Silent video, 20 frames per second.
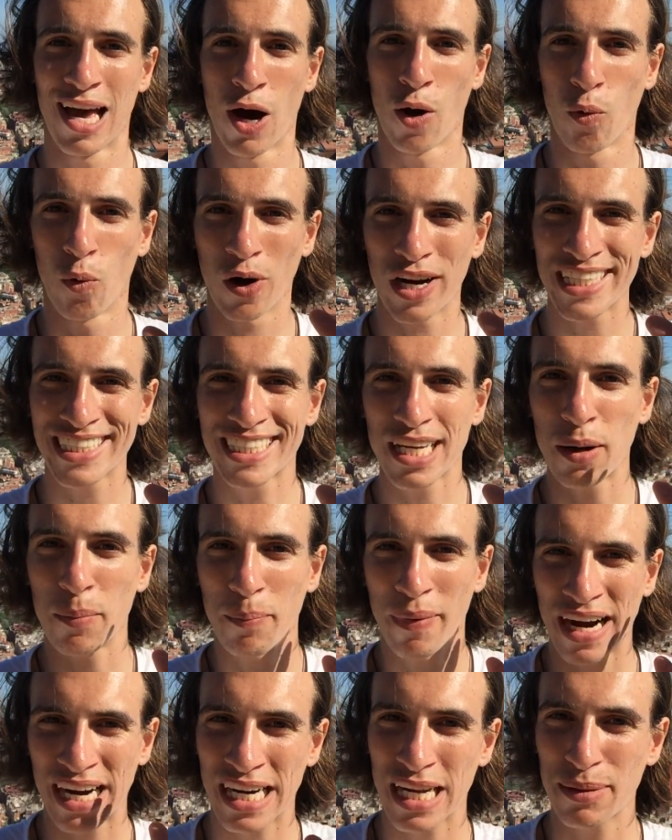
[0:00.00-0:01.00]
What is up?
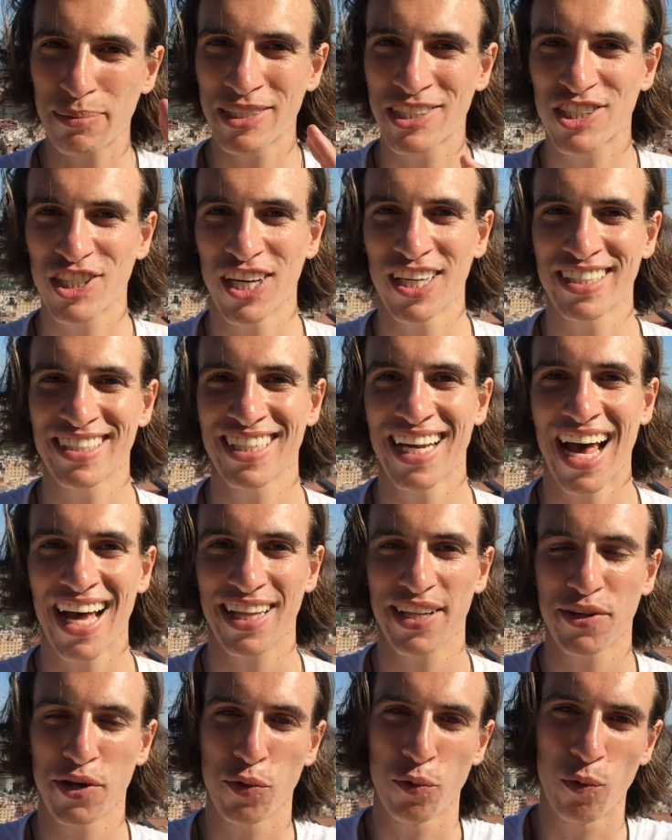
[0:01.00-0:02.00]
My name is Justin
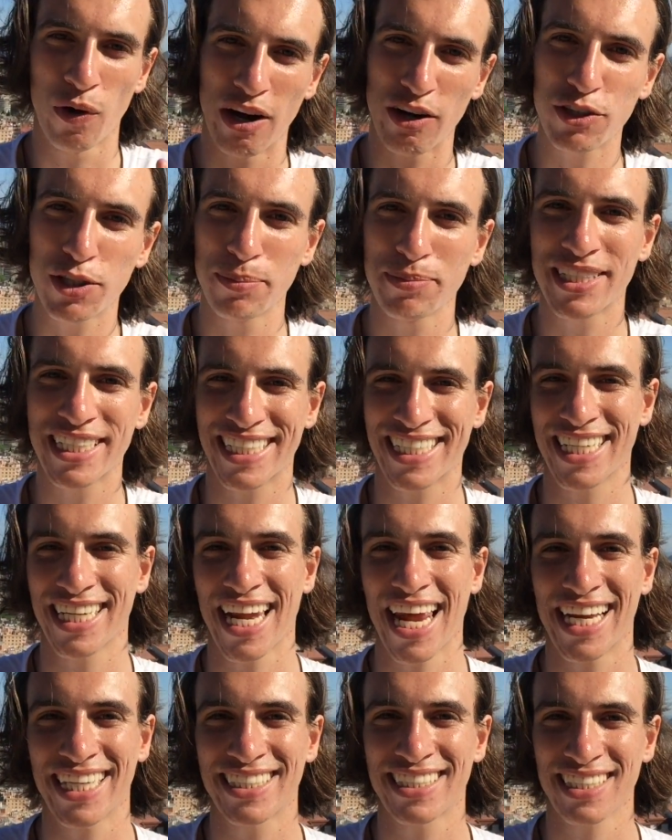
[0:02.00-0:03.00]
Allen and welcome to
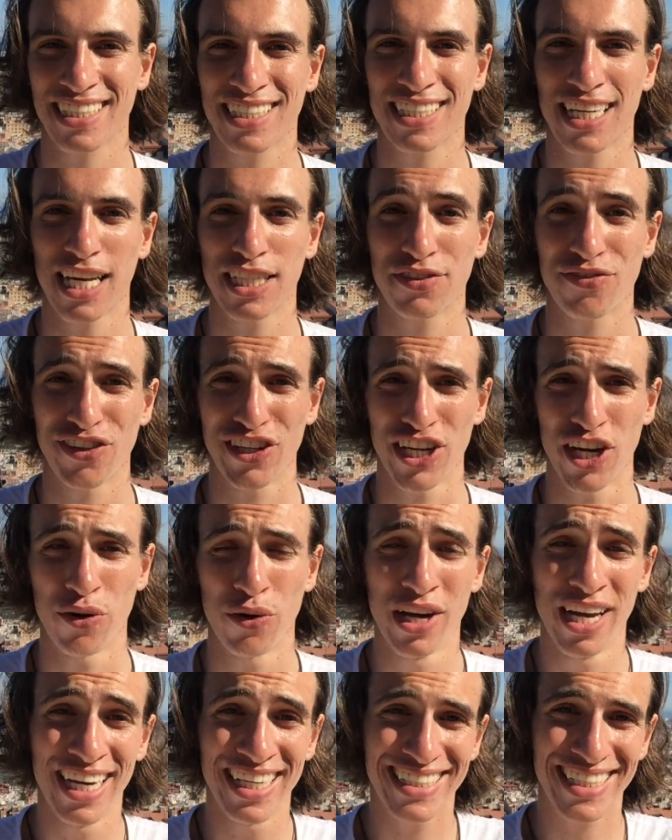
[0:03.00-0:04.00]
today's success video.
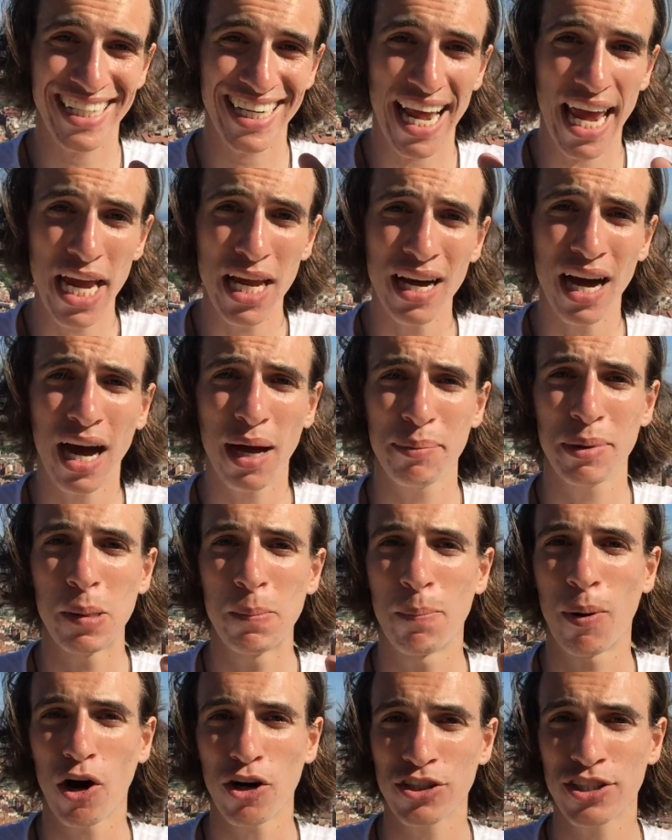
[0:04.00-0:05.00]
Today I'm in
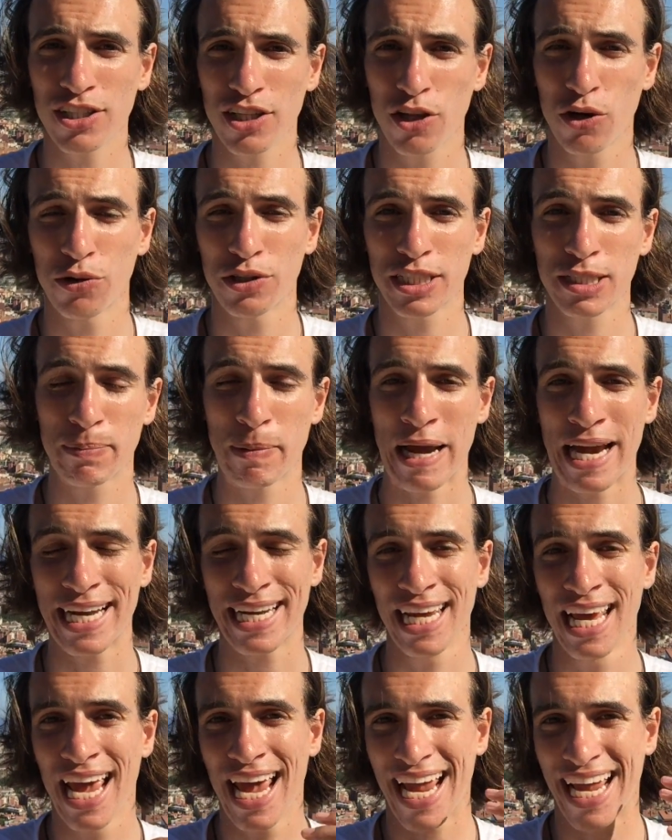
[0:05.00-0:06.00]
Barcelona,
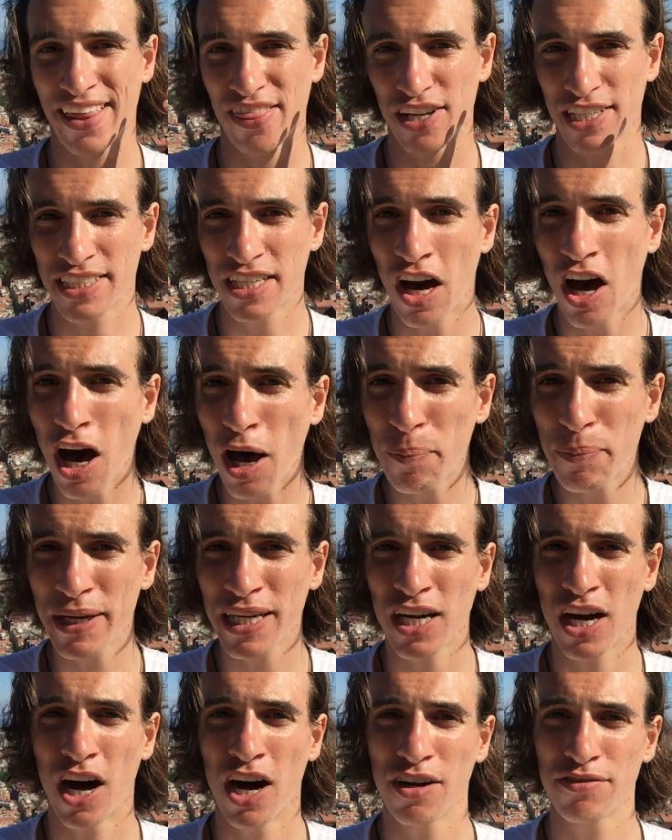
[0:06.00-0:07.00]
Spain, and the
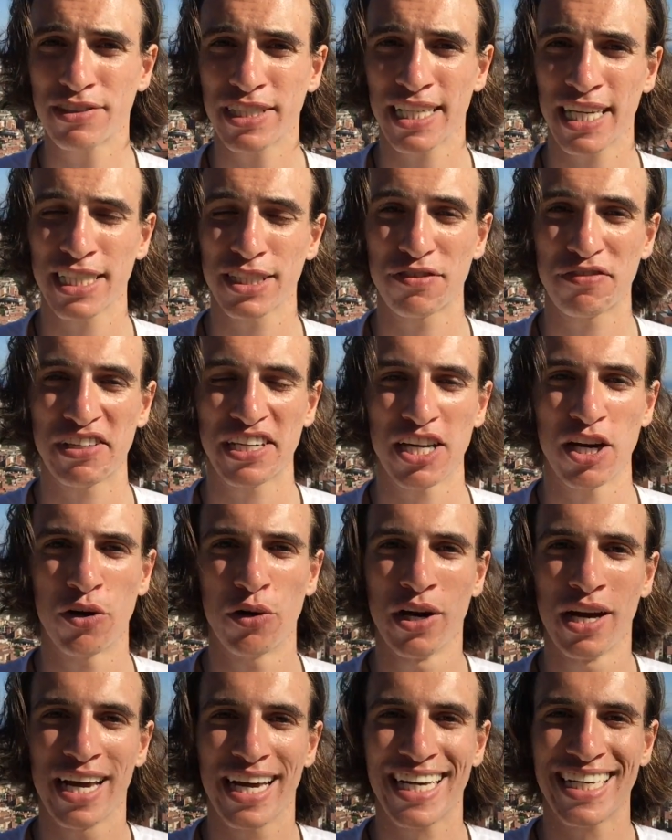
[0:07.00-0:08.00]
topic of today's video
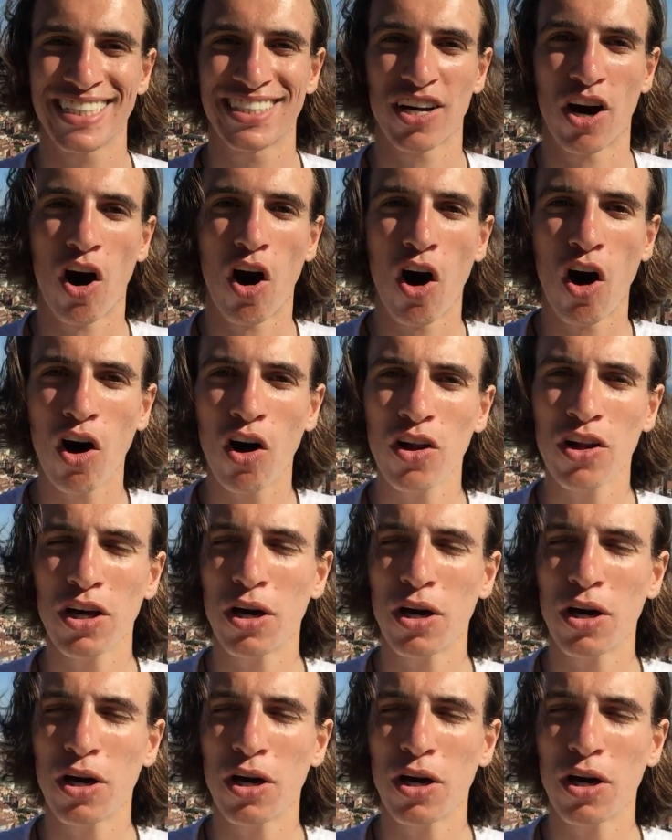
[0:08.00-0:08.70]
is all